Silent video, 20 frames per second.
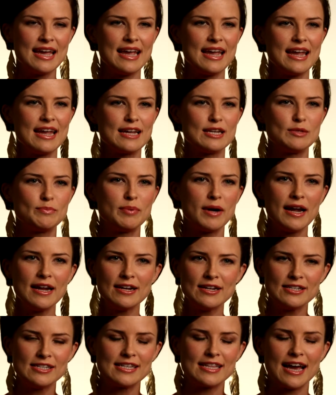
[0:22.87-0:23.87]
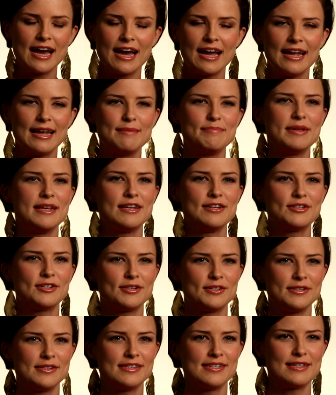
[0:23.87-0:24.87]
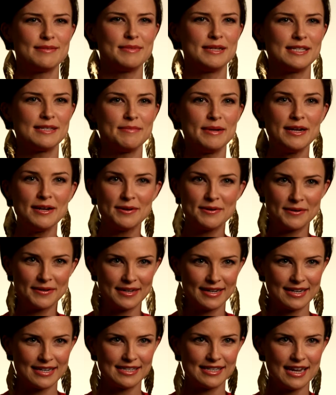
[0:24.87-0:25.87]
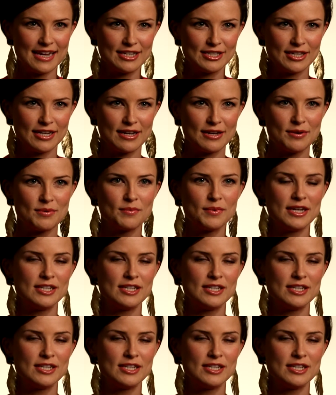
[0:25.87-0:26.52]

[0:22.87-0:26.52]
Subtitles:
And prior to that, I had been introduced to the Miss America organization,